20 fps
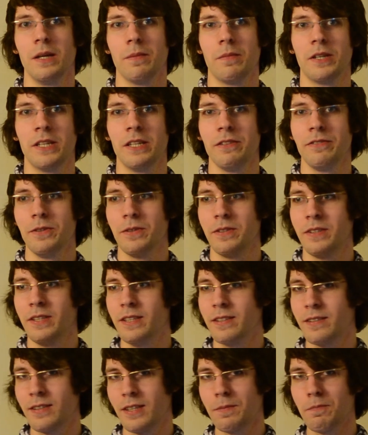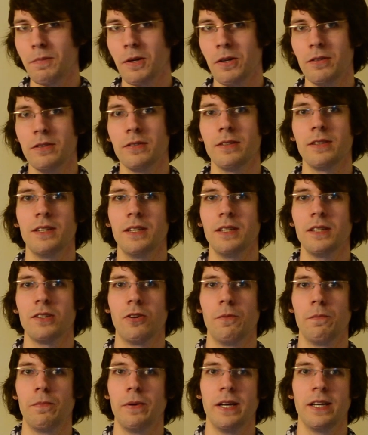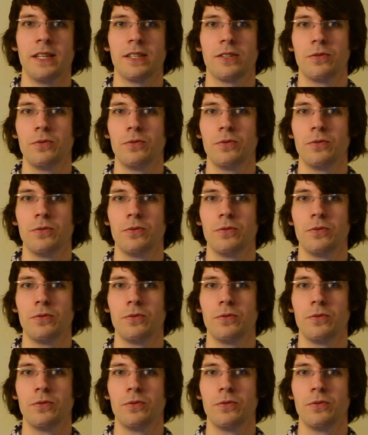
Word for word: but if you see this poster compared